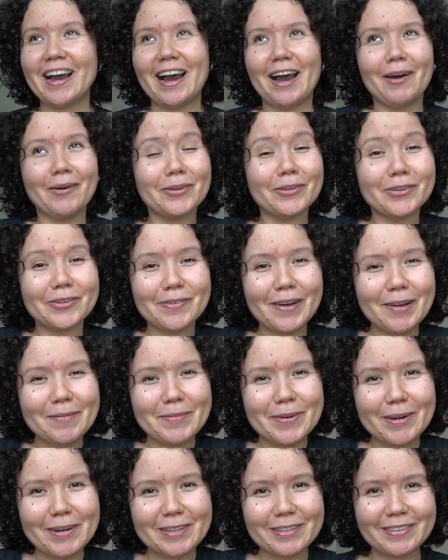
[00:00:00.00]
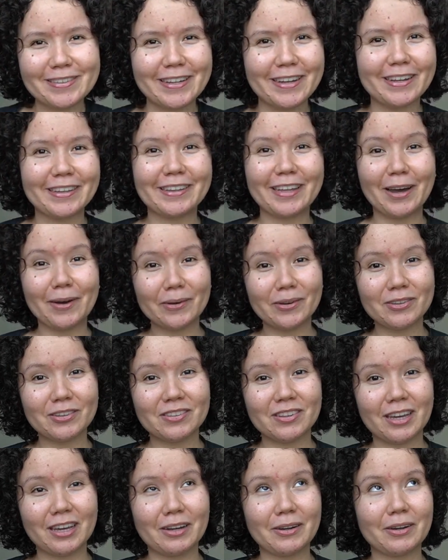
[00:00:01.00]
I would do my best. And that was
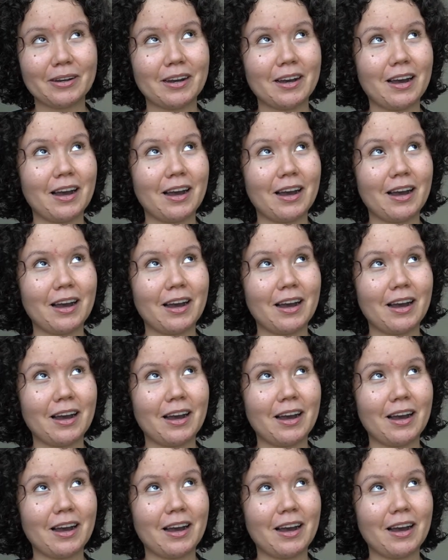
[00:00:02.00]
like